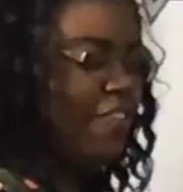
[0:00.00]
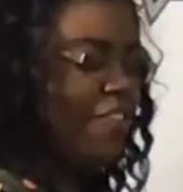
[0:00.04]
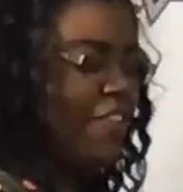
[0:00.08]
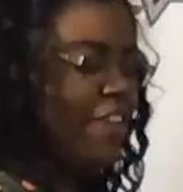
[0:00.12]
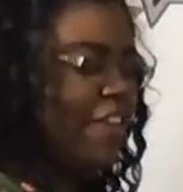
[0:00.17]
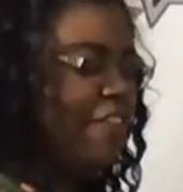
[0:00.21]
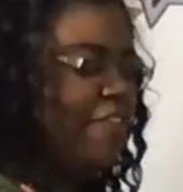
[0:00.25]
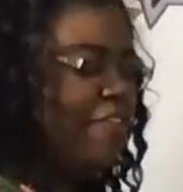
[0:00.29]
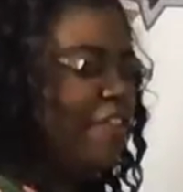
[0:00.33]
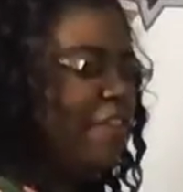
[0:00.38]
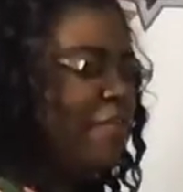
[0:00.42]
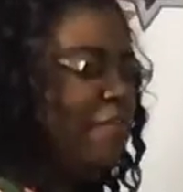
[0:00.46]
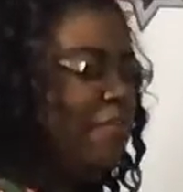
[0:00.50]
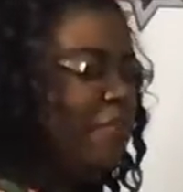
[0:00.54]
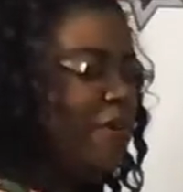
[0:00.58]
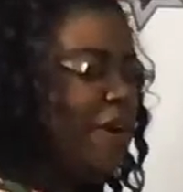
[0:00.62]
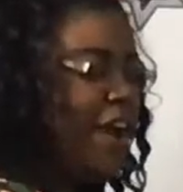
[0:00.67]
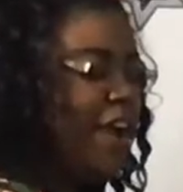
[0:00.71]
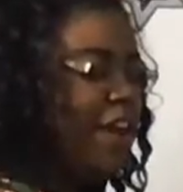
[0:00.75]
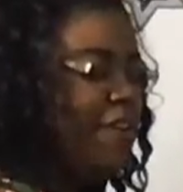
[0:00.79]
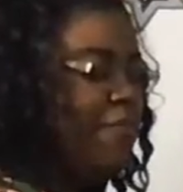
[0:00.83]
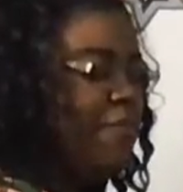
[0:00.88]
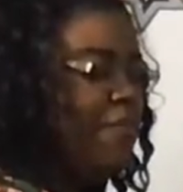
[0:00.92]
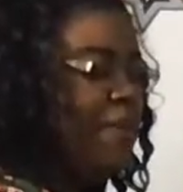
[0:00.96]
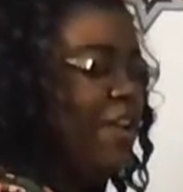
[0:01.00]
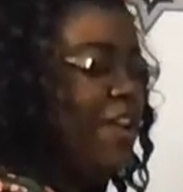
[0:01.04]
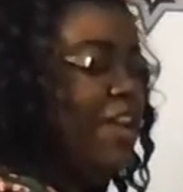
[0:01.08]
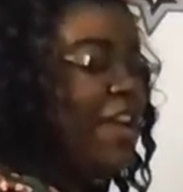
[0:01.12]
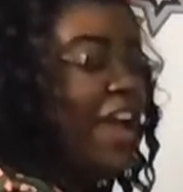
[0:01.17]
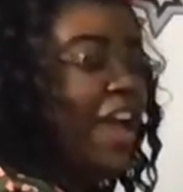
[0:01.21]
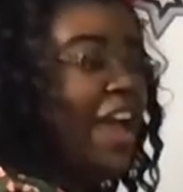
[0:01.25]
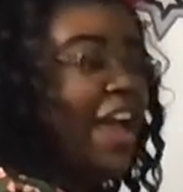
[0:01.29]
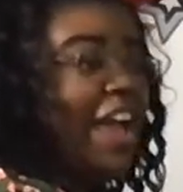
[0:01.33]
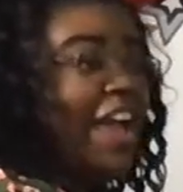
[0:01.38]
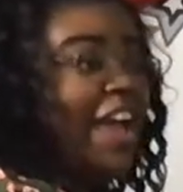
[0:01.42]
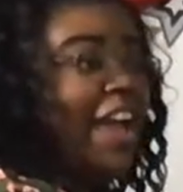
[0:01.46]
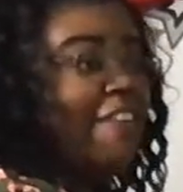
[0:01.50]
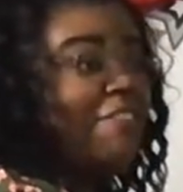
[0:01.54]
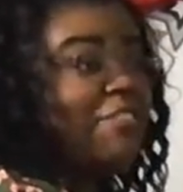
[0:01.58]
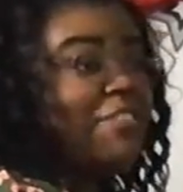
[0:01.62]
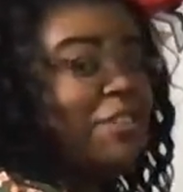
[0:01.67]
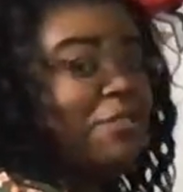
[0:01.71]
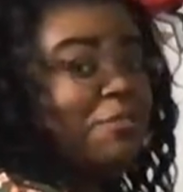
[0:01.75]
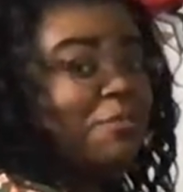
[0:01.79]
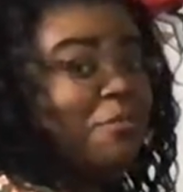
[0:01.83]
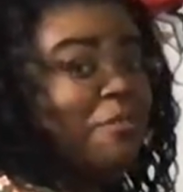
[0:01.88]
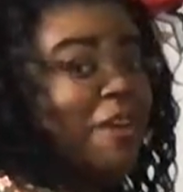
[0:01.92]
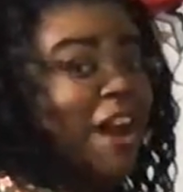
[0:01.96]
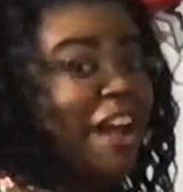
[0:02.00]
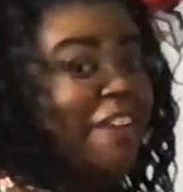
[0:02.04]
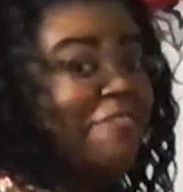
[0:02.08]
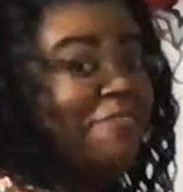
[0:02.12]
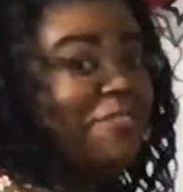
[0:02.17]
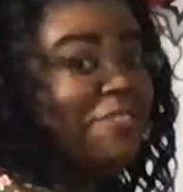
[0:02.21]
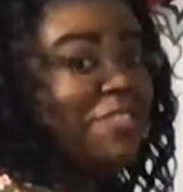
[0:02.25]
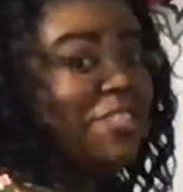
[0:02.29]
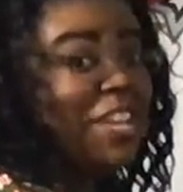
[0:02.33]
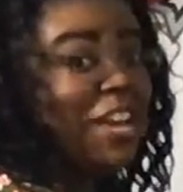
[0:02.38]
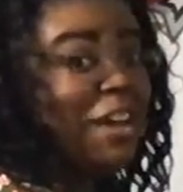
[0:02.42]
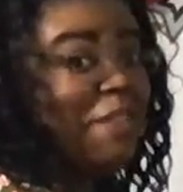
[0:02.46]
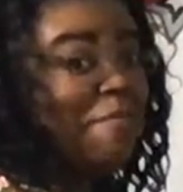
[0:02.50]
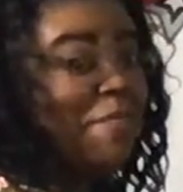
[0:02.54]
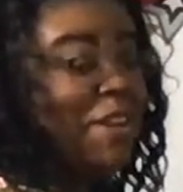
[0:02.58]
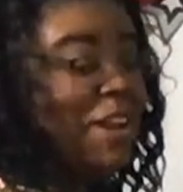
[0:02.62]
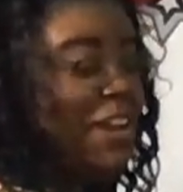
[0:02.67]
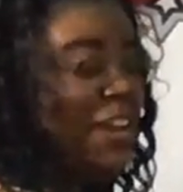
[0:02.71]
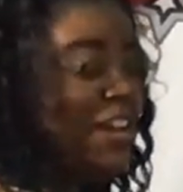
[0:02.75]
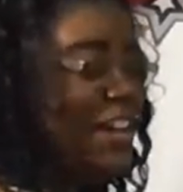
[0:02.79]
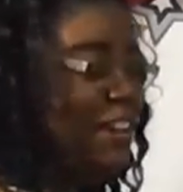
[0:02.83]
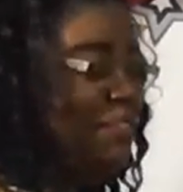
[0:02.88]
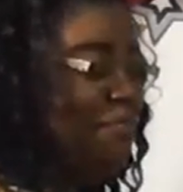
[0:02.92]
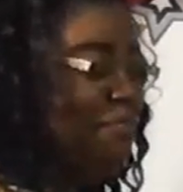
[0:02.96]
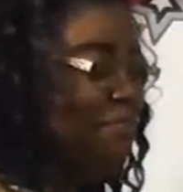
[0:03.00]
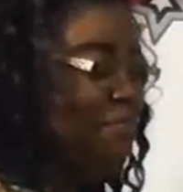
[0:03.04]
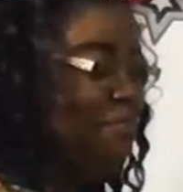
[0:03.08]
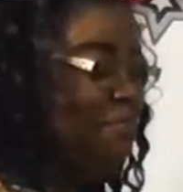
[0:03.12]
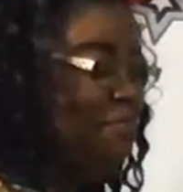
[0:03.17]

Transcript: on the Eventbrite, we have some raffles coming up.